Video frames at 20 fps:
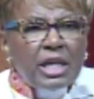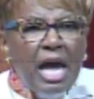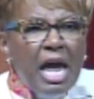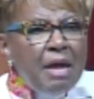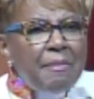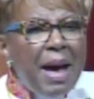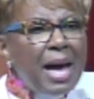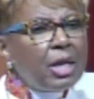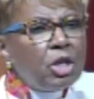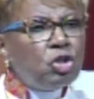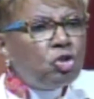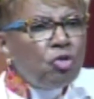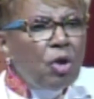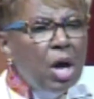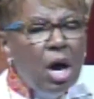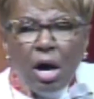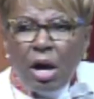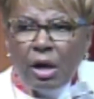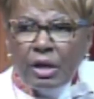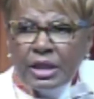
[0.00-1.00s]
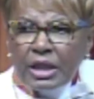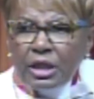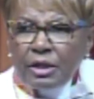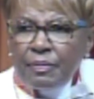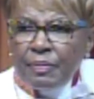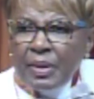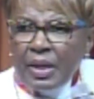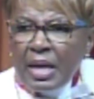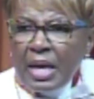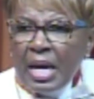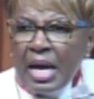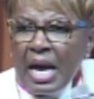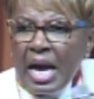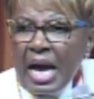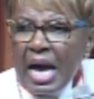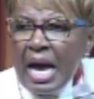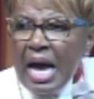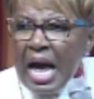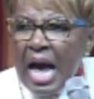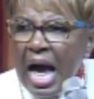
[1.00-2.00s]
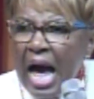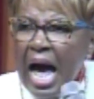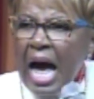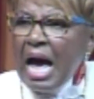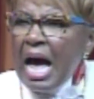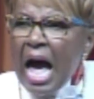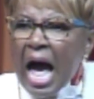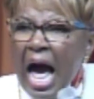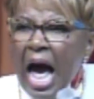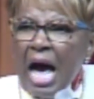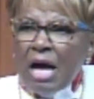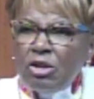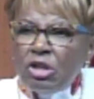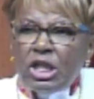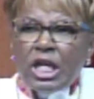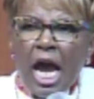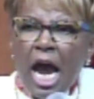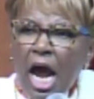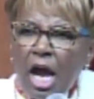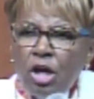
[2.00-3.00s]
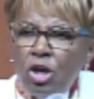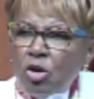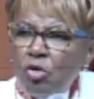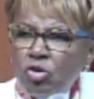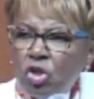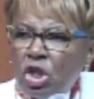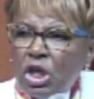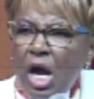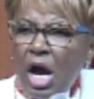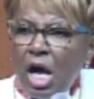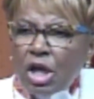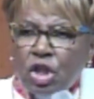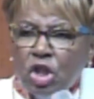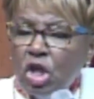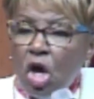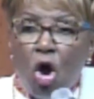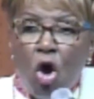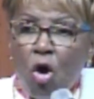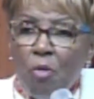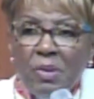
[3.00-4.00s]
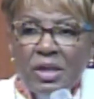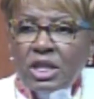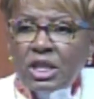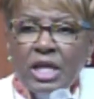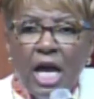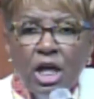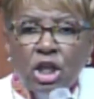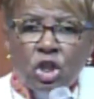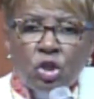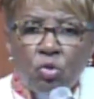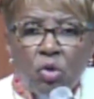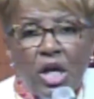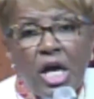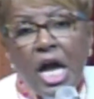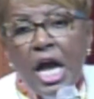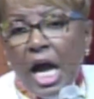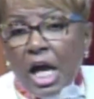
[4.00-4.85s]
came out of drugs? How dare you judge the homosexual